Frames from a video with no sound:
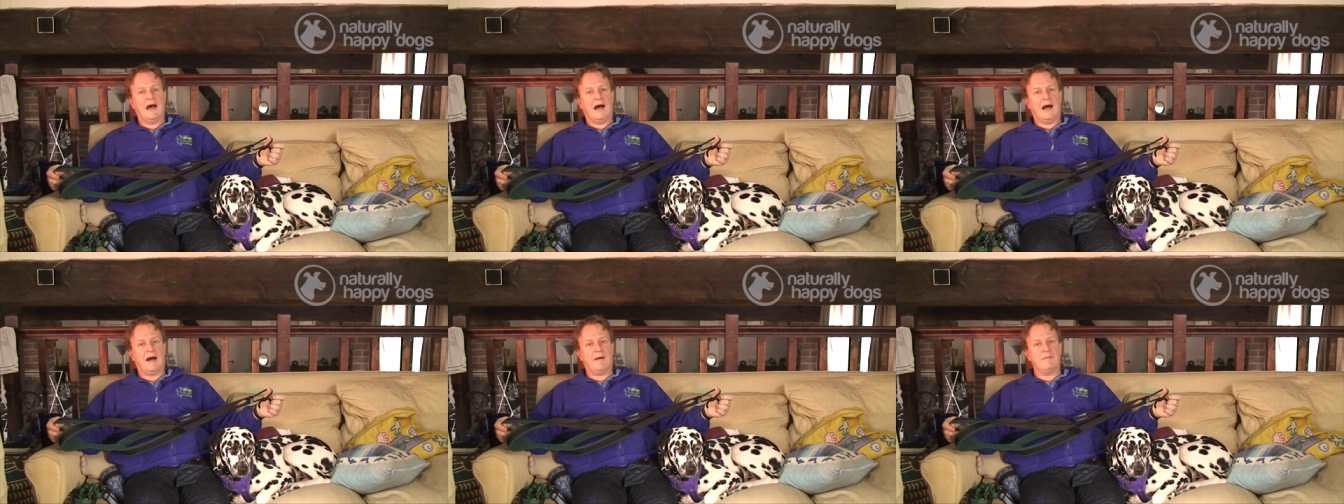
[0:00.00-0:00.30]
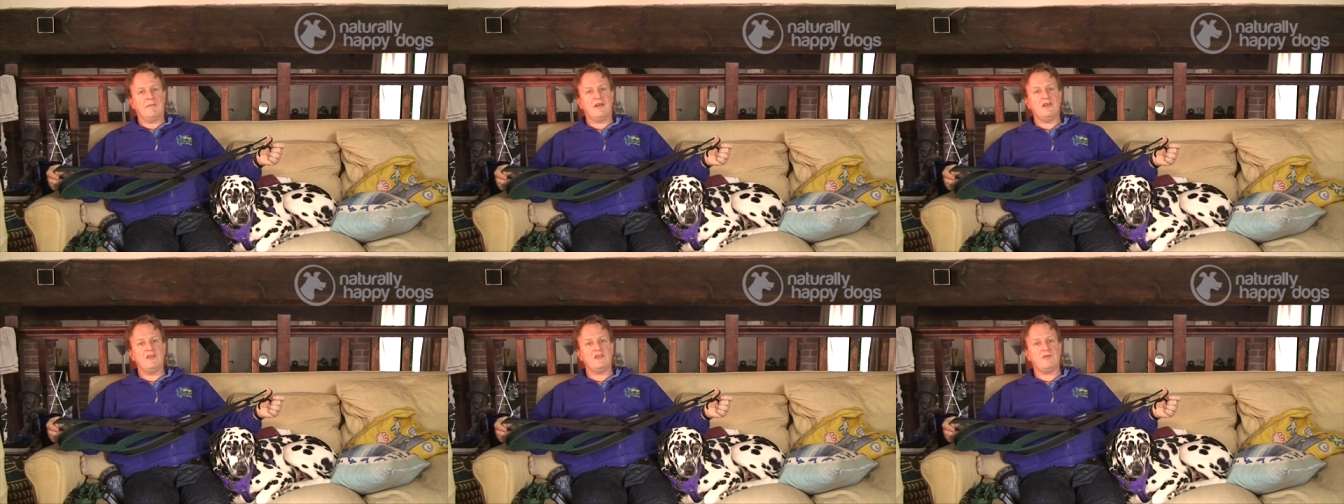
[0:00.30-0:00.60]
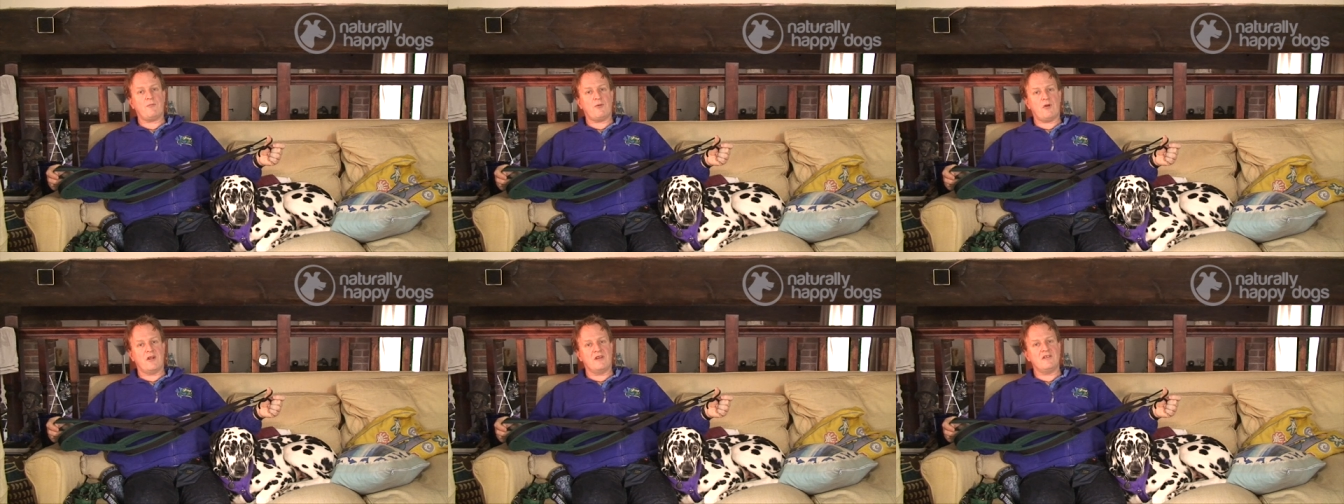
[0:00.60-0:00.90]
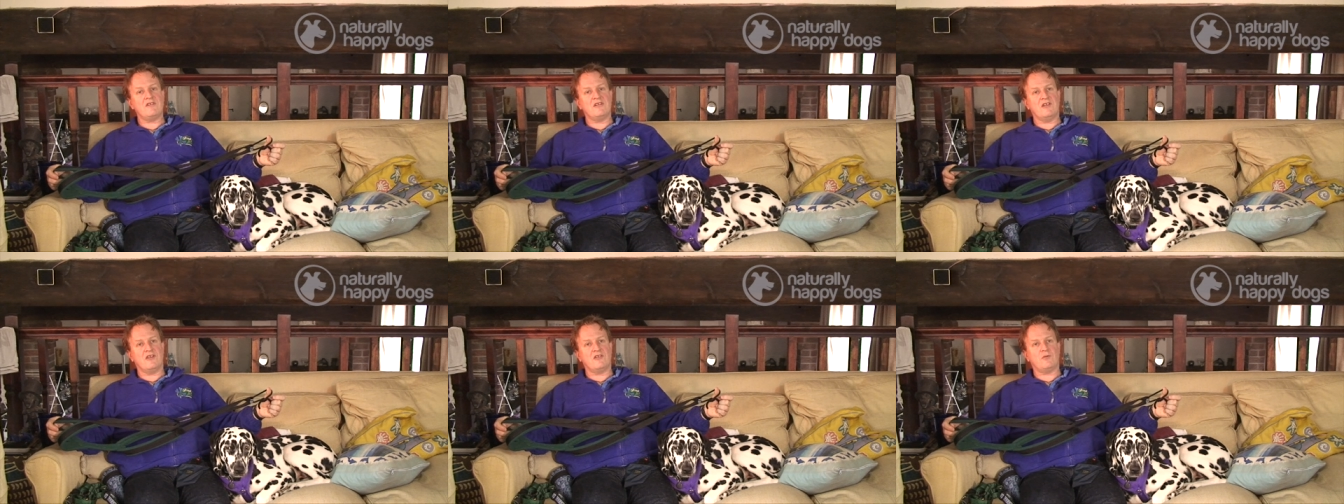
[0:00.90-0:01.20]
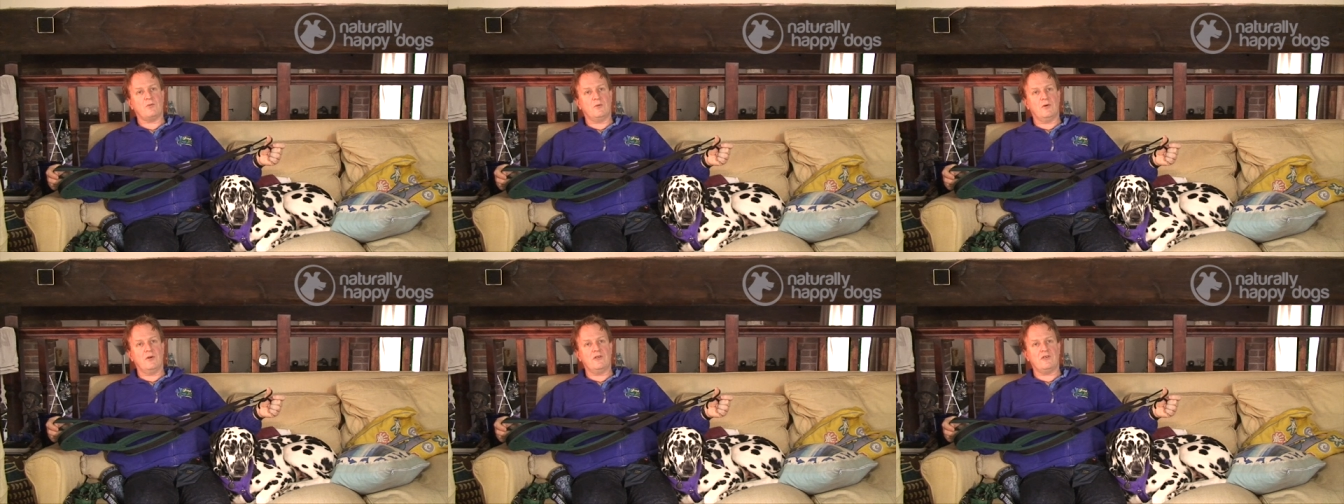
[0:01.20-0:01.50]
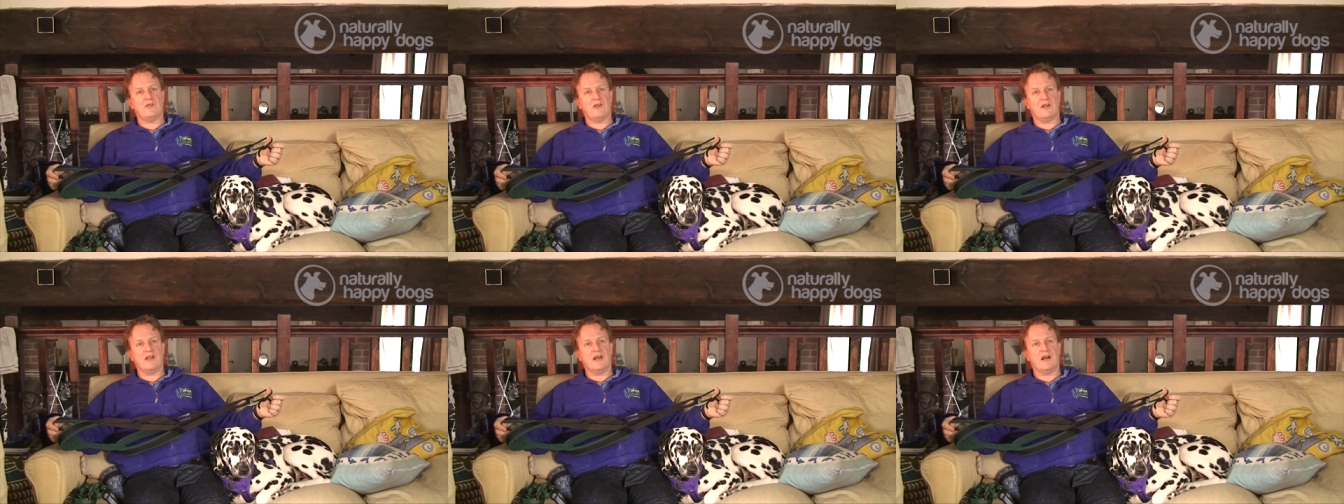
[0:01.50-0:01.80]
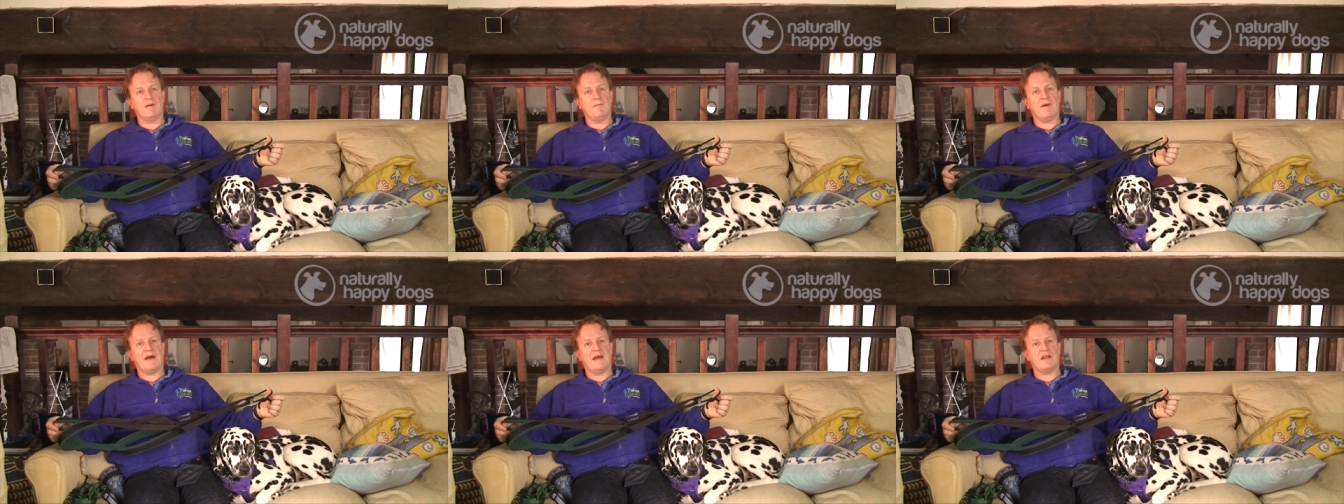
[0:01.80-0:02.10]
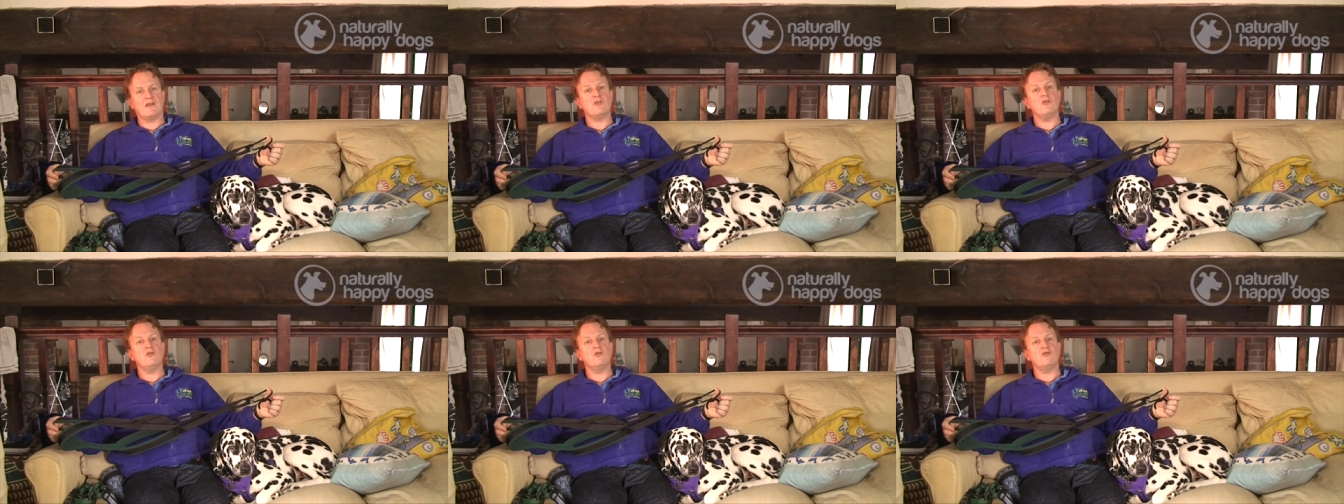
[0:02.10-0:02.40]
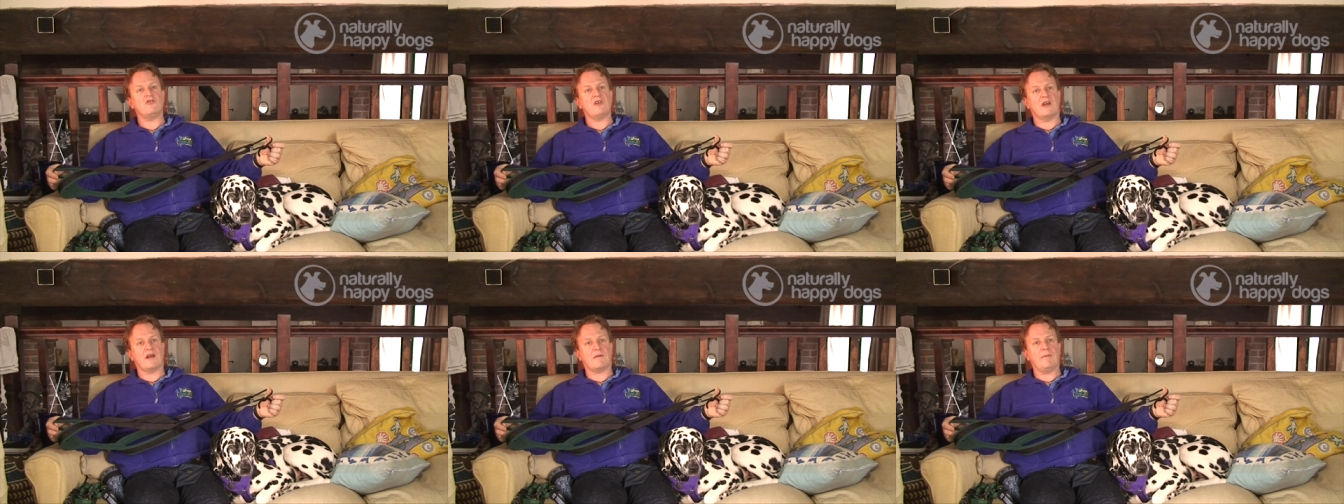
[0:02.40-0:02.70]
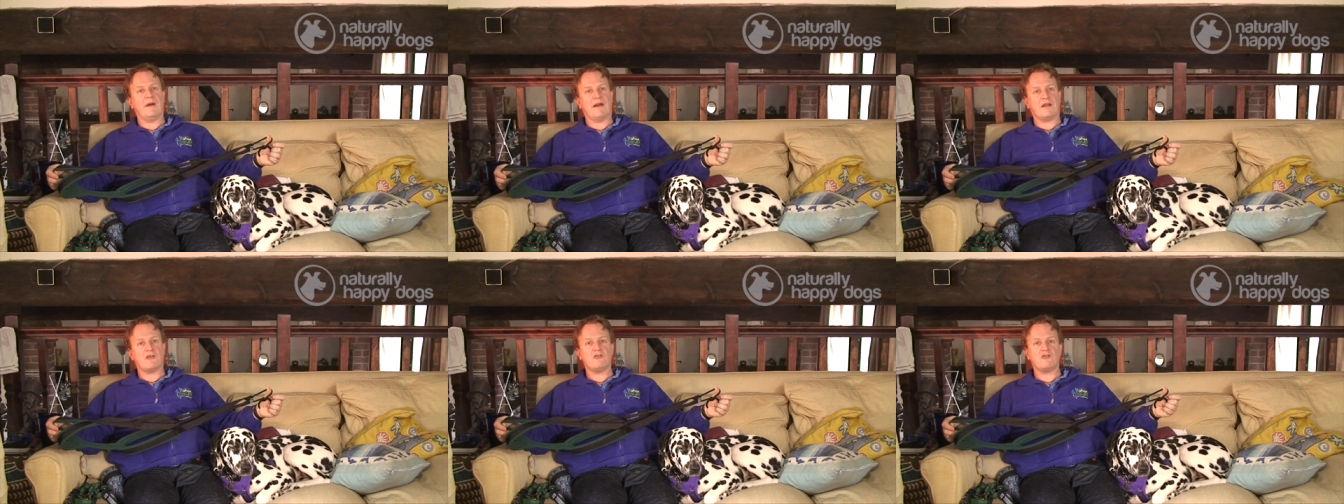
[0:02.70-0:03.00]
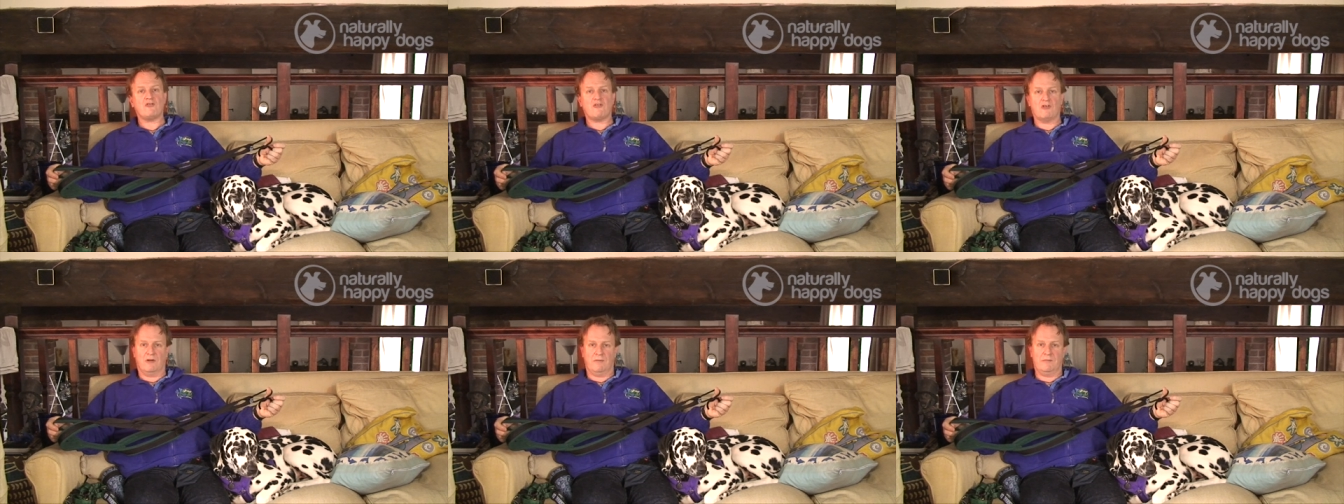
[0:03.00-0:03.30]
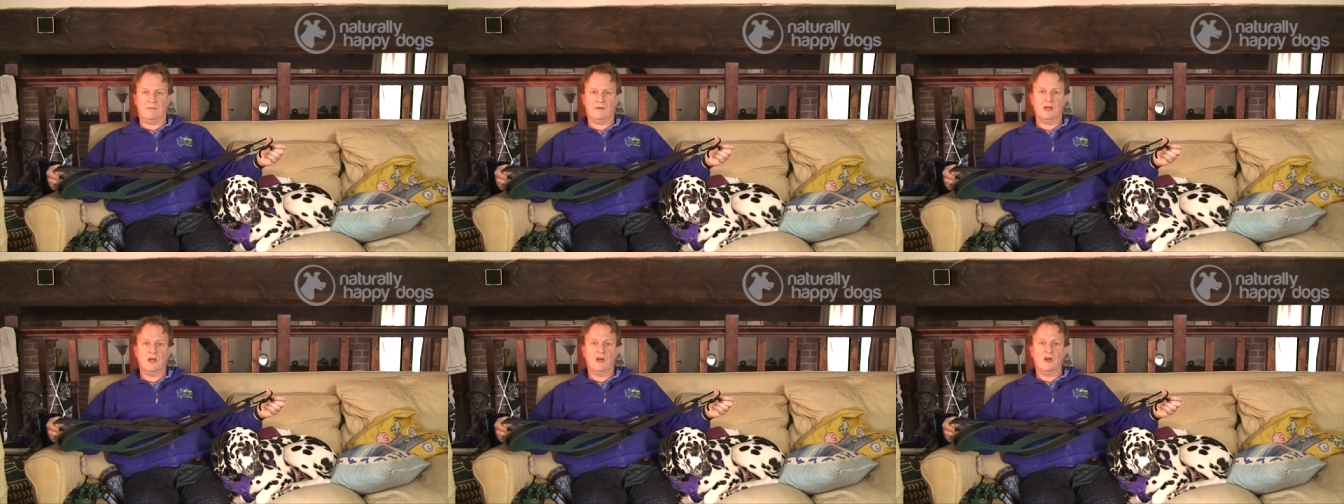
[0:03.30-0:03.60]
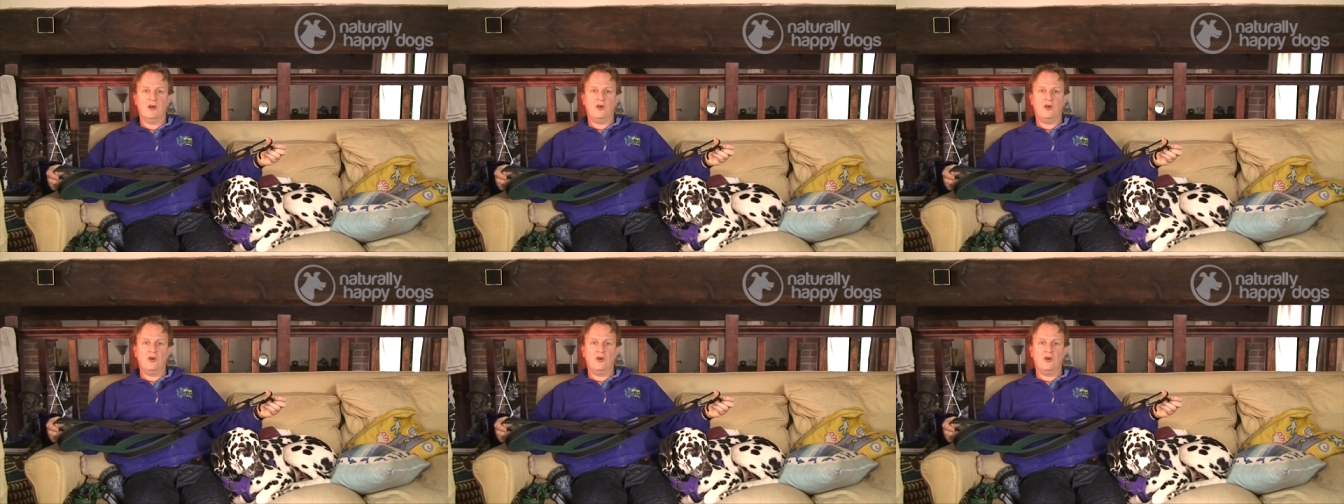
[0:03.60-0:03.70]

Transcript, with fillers: Um, his apprentice was a young man called Jack Beckstrom,